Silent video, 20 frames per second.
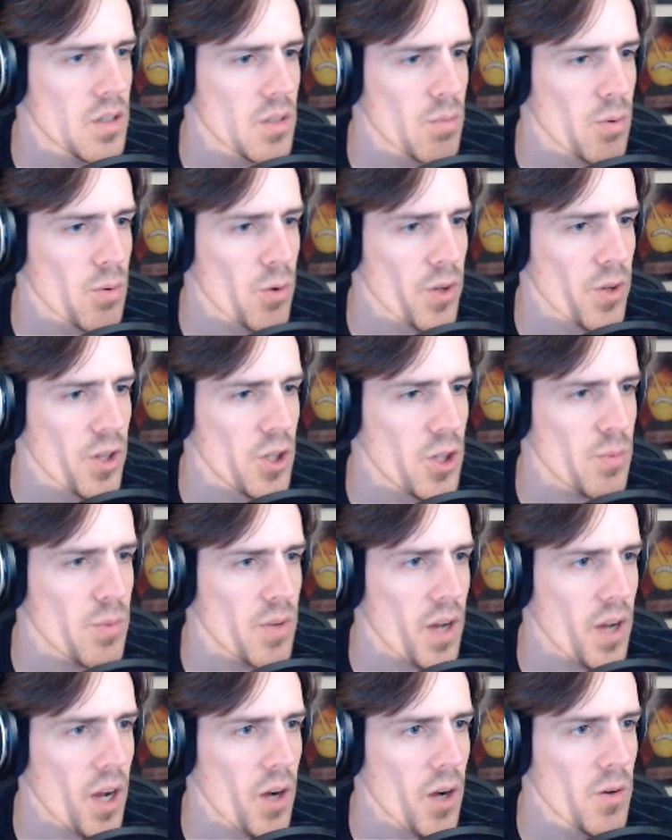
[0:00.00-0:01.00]
Deploy cube
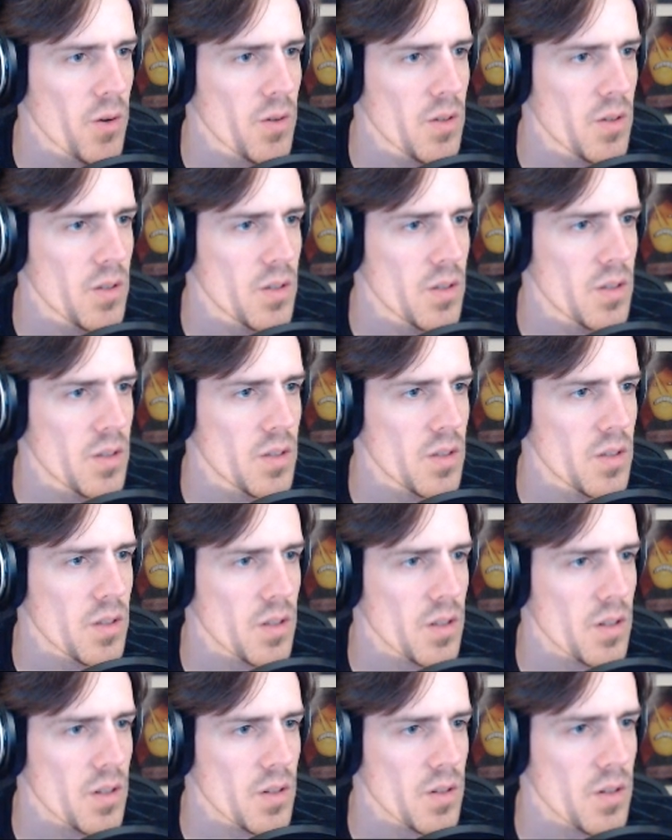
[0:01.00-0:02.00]
now?
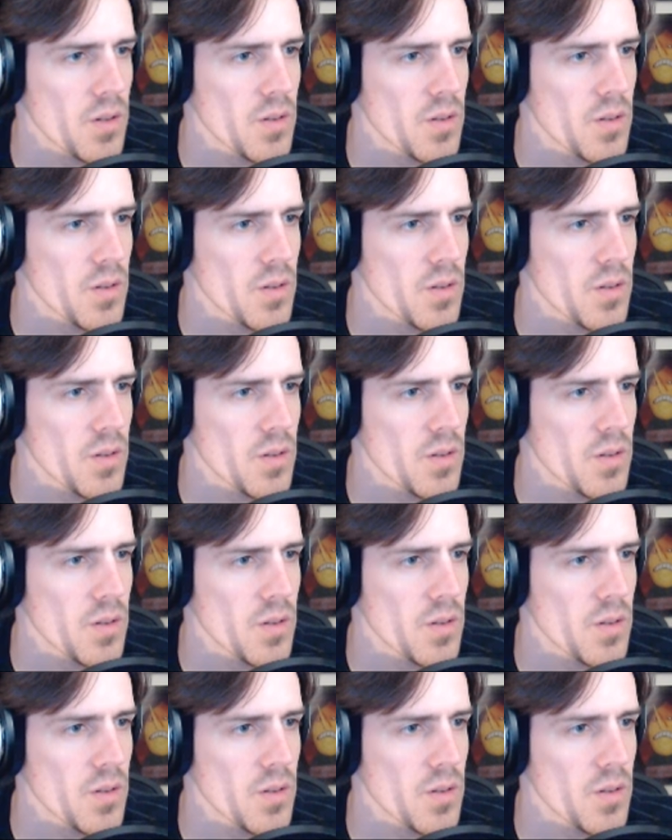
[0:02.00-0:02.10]
No.